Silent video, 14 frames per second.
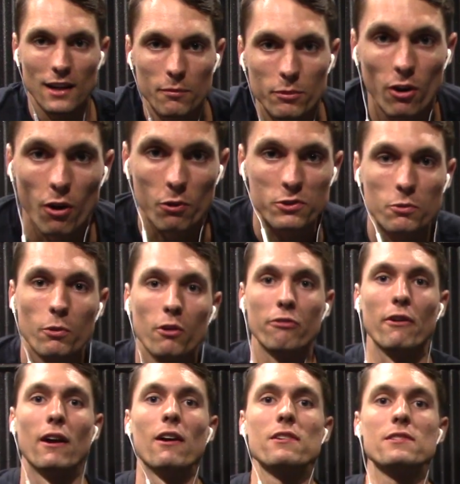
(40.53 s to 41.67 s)
I'm your host, Will
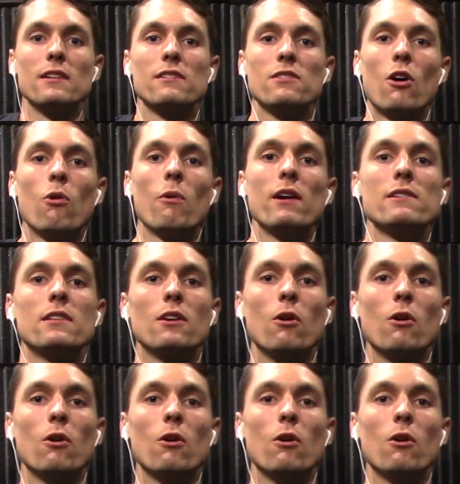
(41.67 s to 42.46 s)
Ferris, and as always,